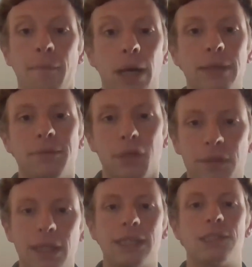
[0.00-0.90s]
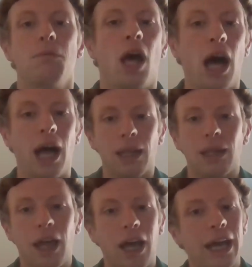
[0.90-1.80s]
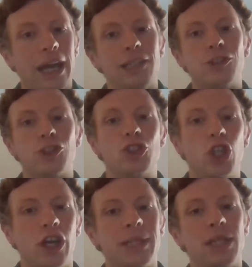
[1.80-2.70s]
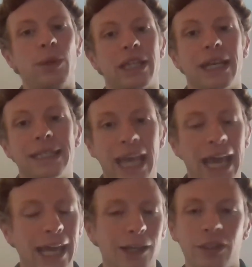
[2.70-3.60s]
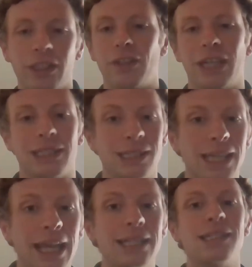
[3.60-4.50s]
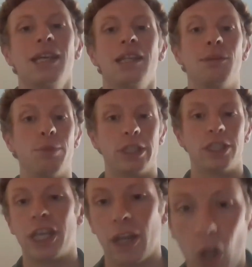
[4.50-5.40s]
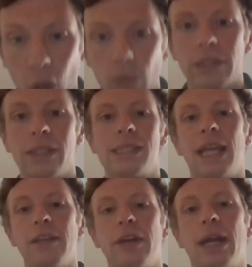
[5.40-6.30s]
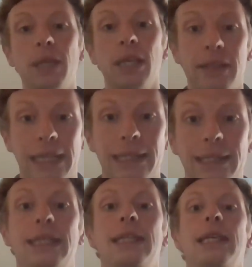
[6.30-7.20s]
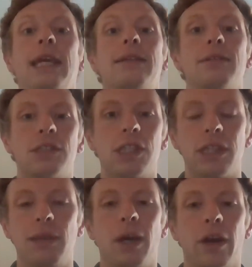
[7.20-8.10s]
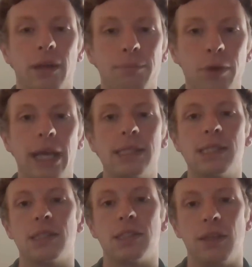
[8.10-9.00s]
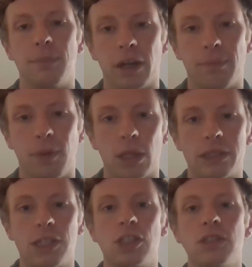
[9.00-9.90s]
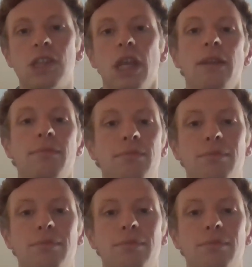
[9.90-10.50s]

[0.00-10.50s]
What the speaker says: But this aligns Germany with an attack on the United States. The British get a hold of this telegram. They leak it to the American press and to the American politicians.